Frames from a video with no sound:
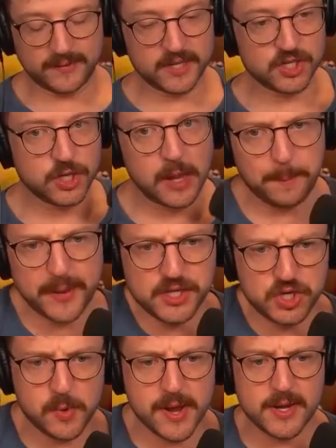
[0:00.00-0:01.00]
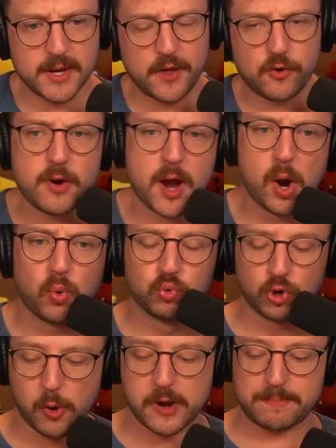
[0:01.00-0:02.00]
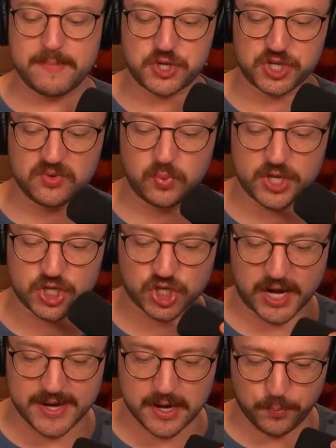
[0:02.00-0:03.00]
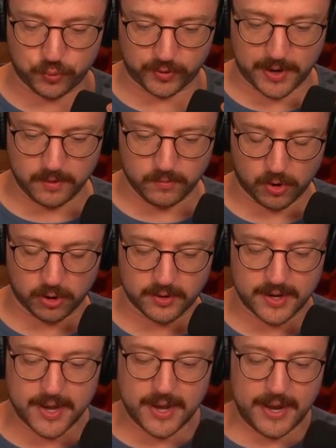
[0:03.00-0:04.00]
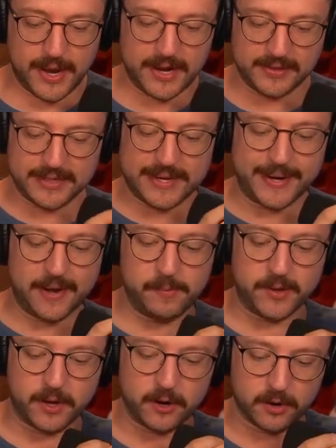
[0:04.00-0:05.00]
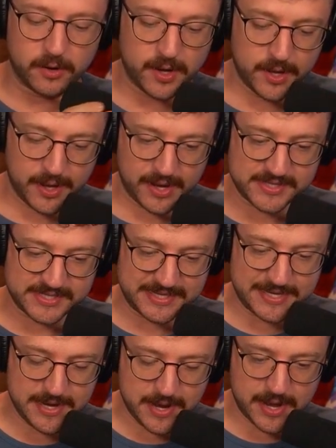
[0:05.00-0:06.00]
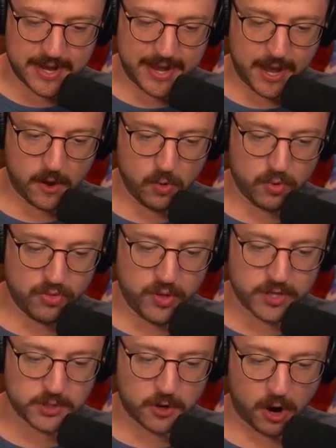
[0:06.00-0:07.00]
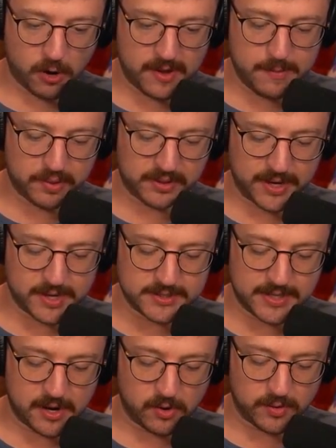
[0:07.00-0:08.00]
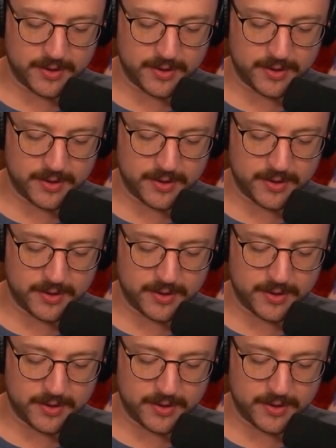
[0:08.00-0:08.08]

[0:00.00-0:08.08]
And let's jump into another heroic mission with Jaina Proudmoore at the helm here and see how this army plays out.